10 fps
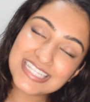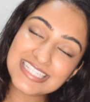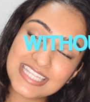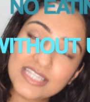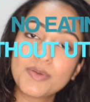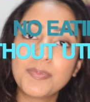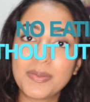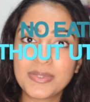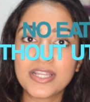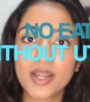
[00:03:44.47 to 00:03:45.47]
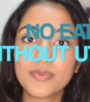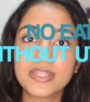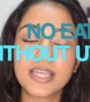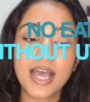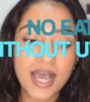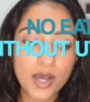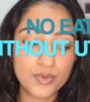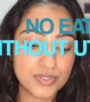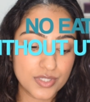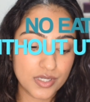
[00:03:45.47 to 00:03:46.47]
I said, there were people around in the
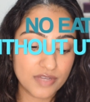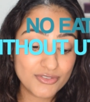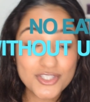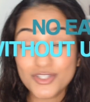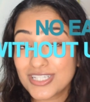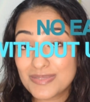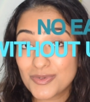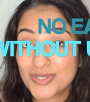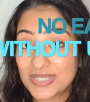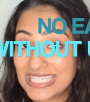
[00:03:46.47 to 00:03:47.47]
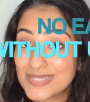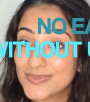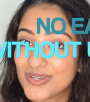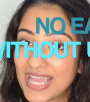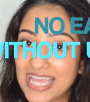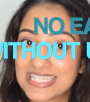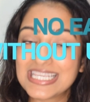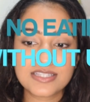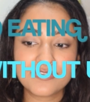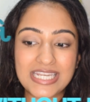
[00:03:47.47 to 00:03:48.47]
house, of course you're not supposed to eat with your hands.
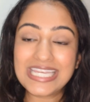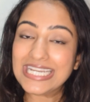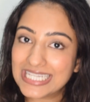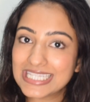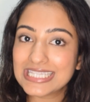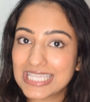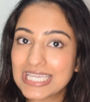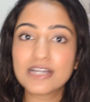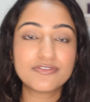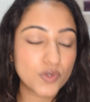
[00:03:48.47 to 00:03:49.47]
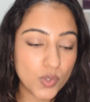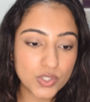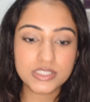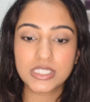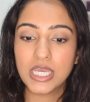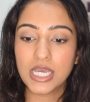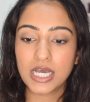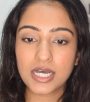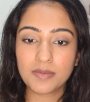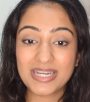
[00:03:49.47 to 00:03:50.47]
It's a very Indian thing, of course,
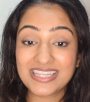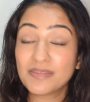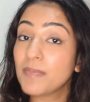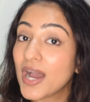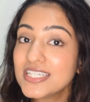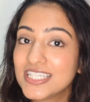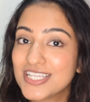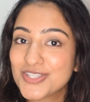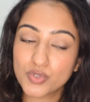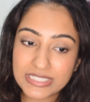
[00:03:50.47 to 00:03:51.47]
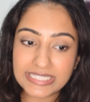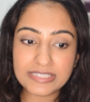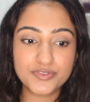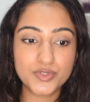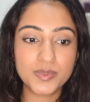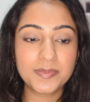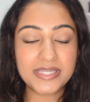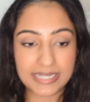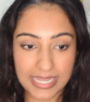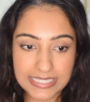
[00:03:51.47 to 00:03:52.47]
but in the parties, mostly the food will
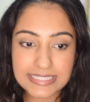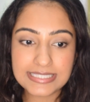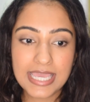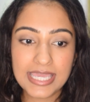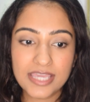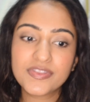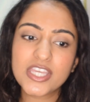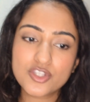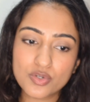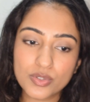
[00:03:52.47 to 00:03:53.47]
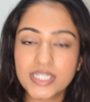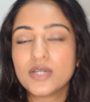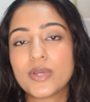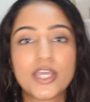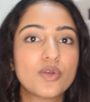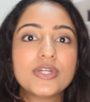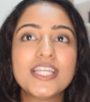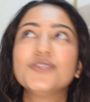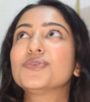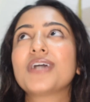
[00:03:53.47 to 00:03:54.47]
be rice. If there's roti, okay,
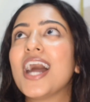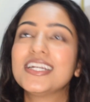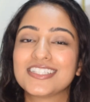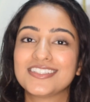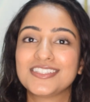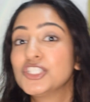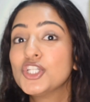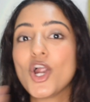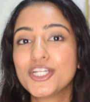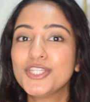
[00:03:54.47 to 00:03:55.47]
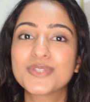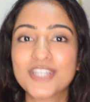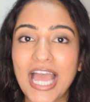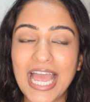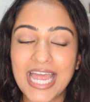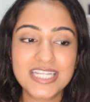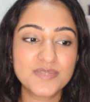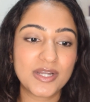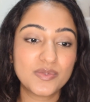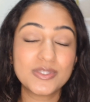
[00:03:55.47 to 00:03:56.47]
roti you can't not use your
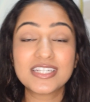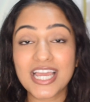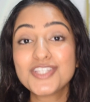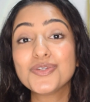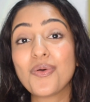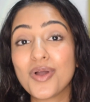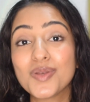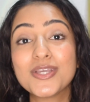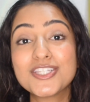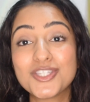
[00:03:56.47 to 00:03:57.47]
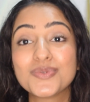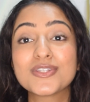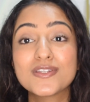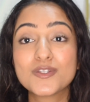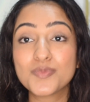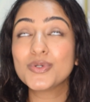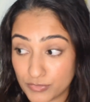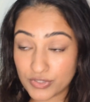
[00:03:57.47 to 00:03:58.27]
hands, but with rice you always use a spoon.